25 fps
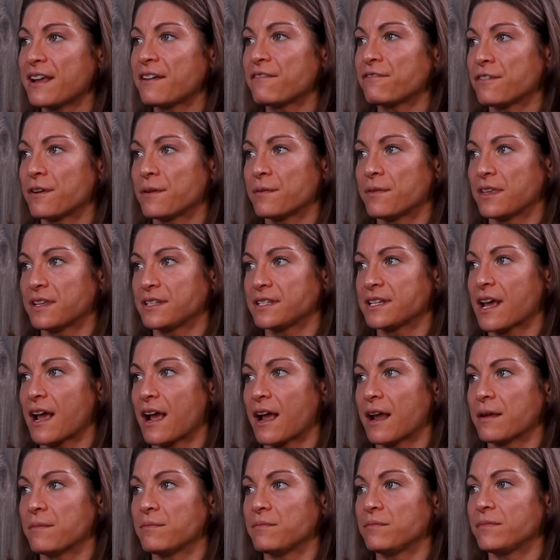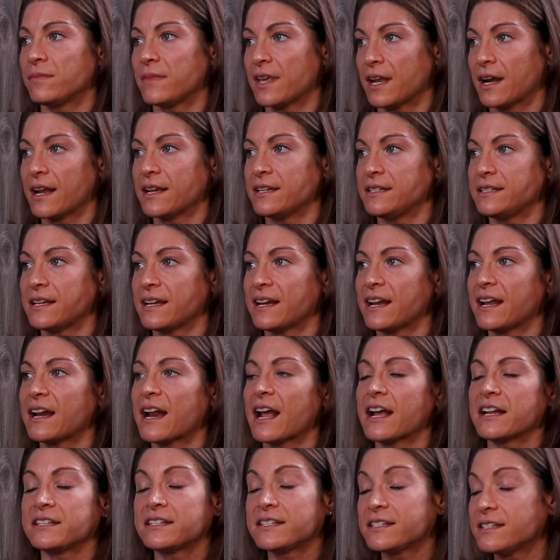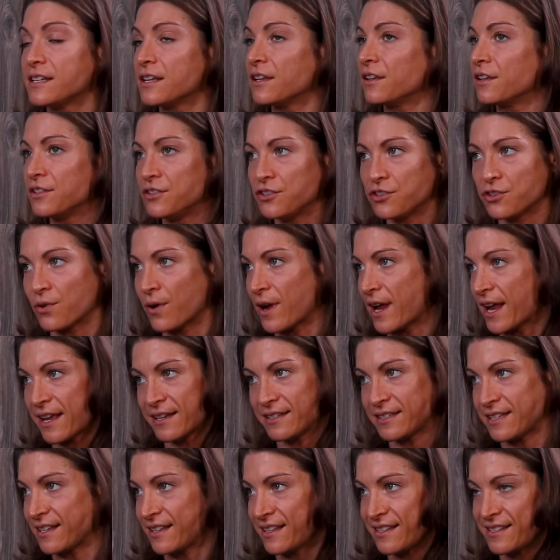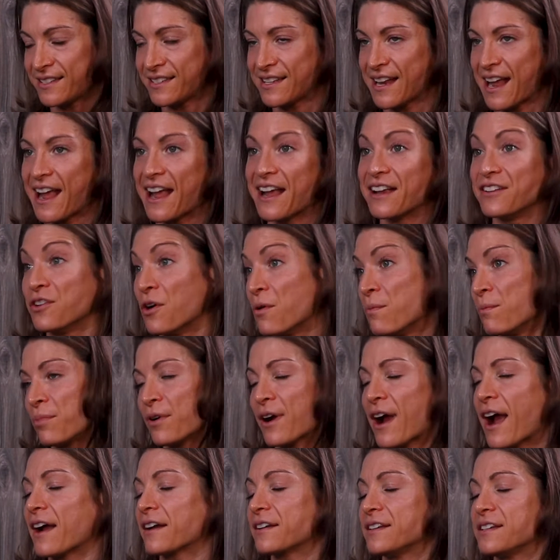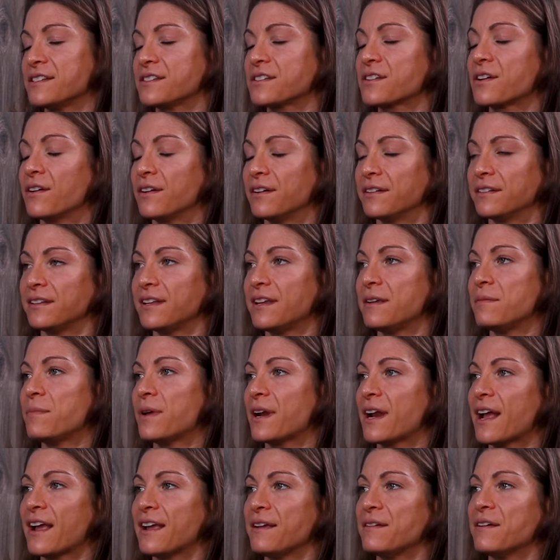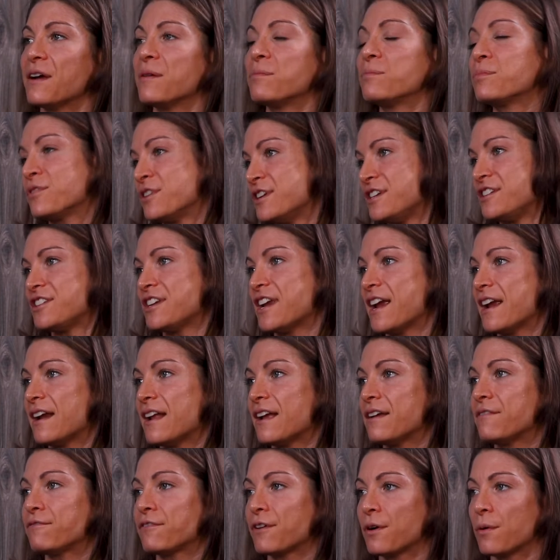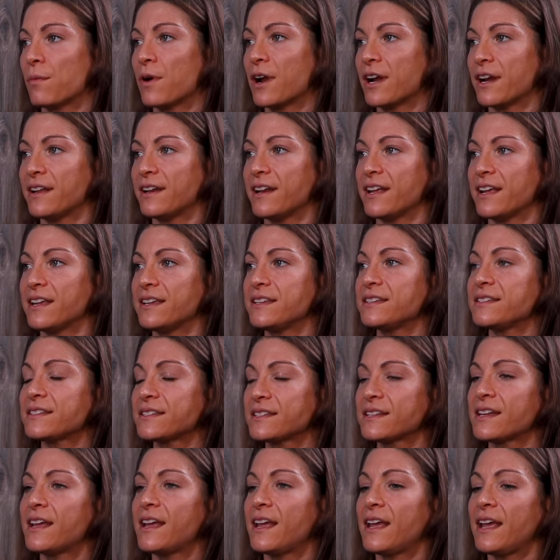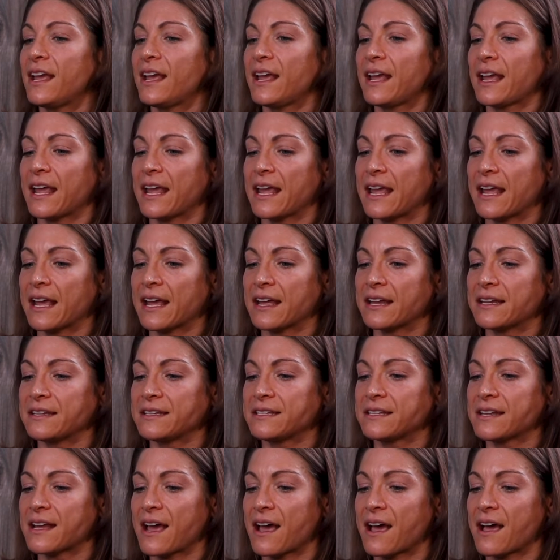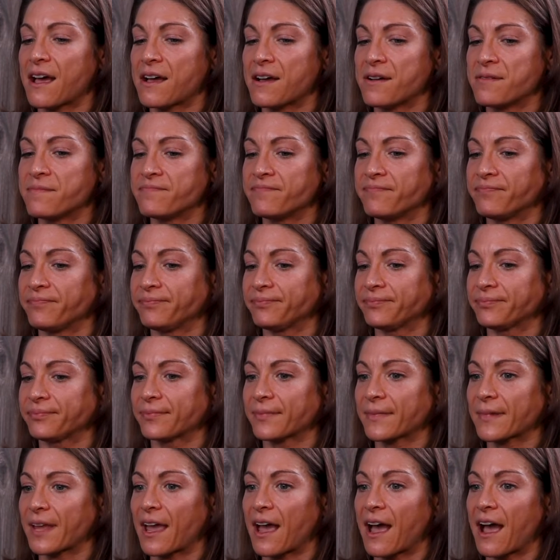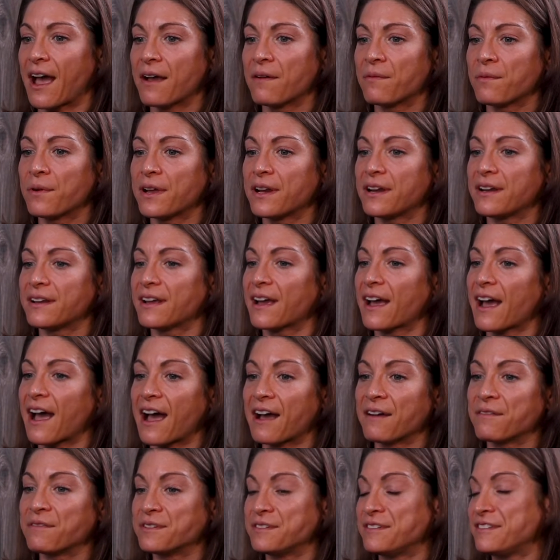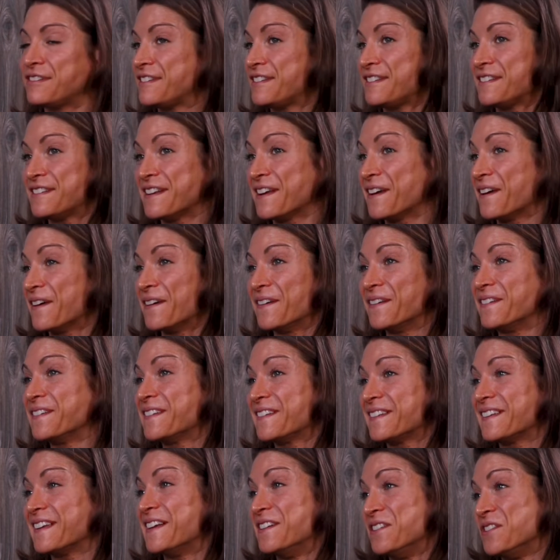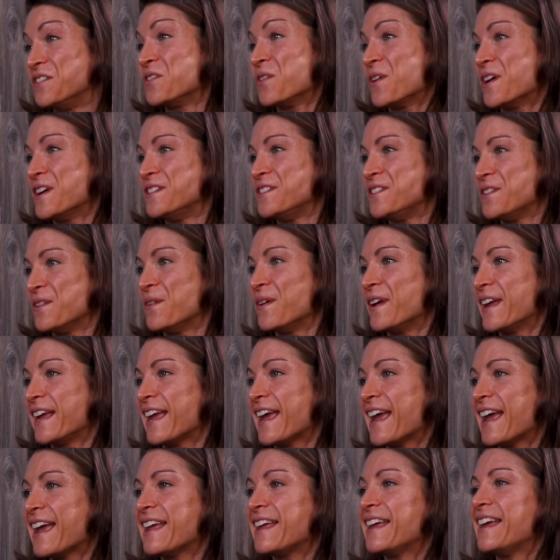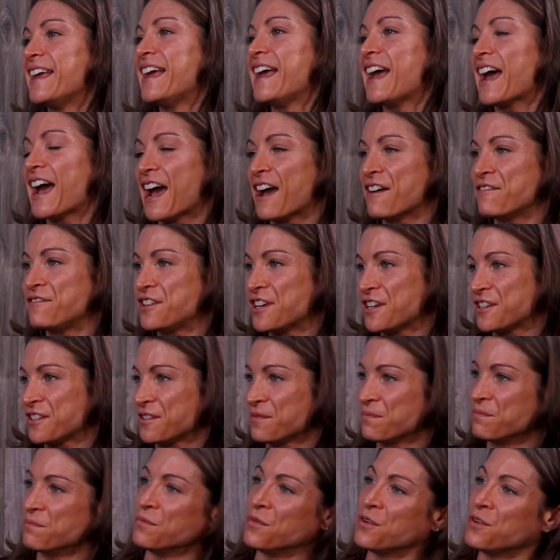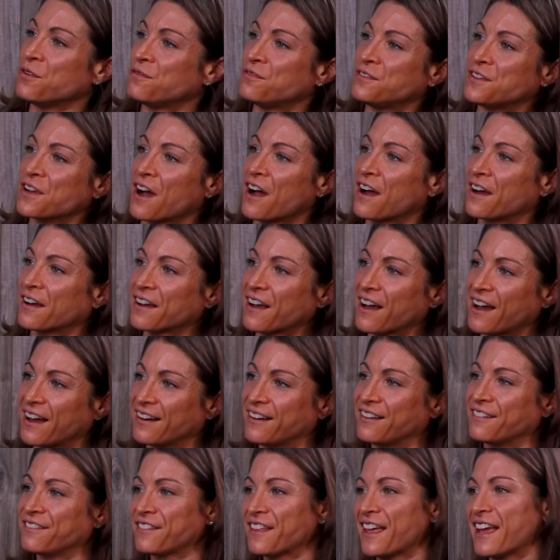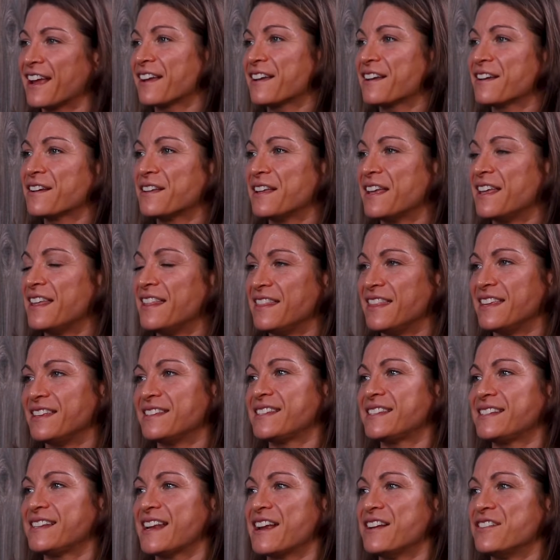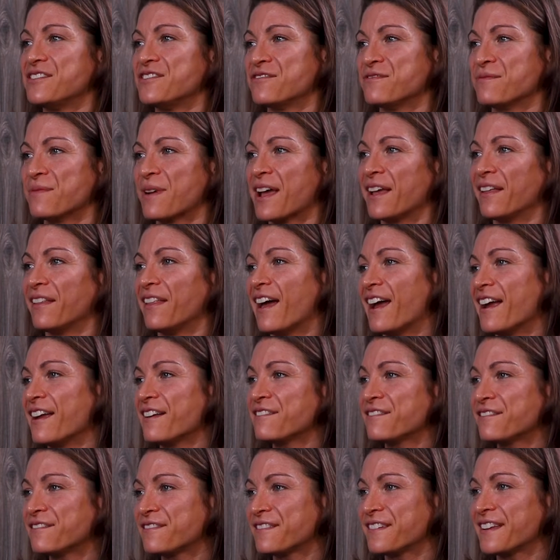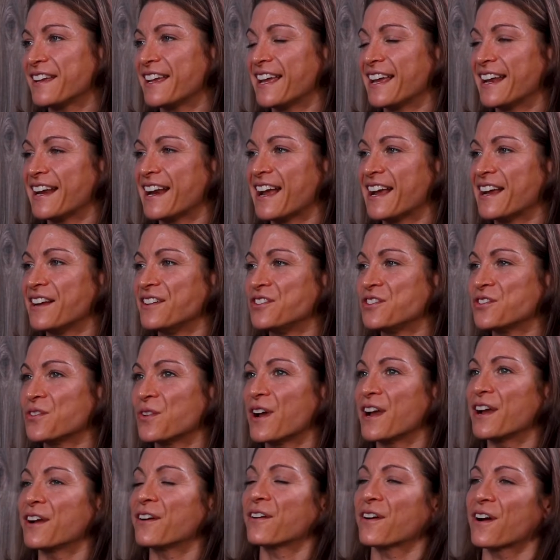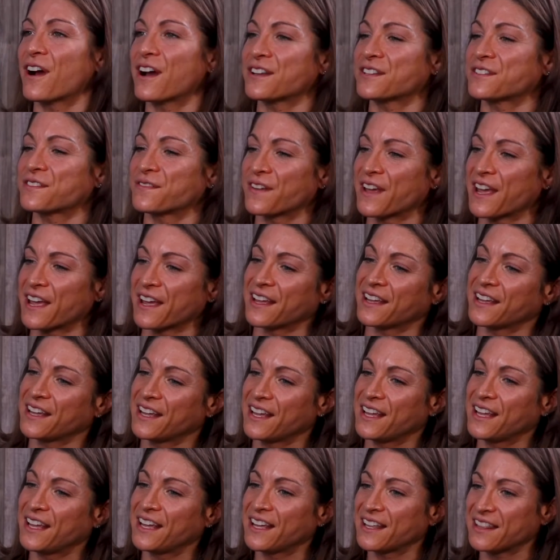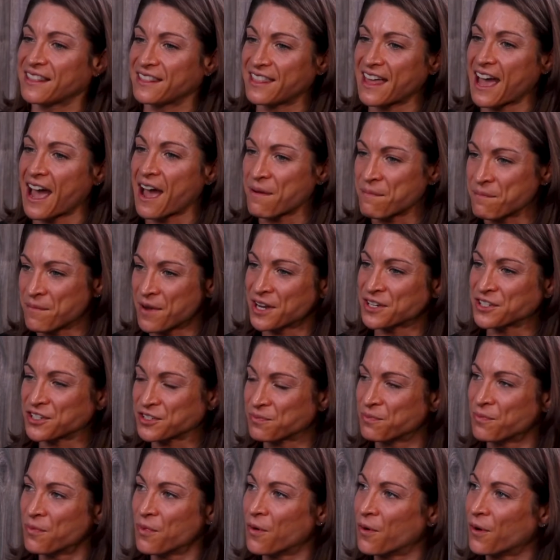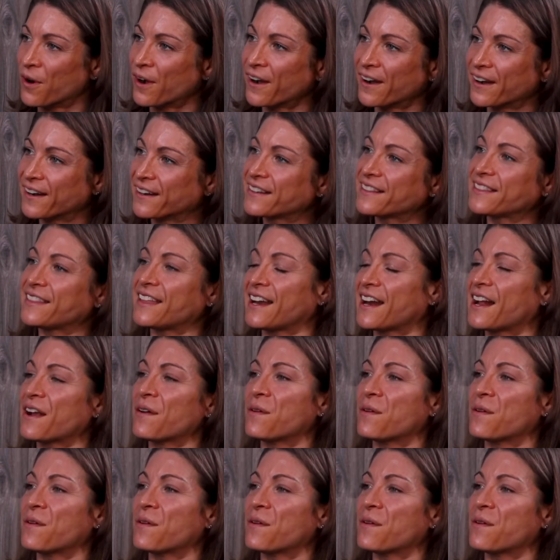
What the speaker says: it from the time that I did it. I still enjoy it to this day. I don't practice currently, but I appreciate it for what it is. And I would still enjoy doing it. I've just moved on kind of like in this stage of my life, and I enjoy CrossFit that much more that I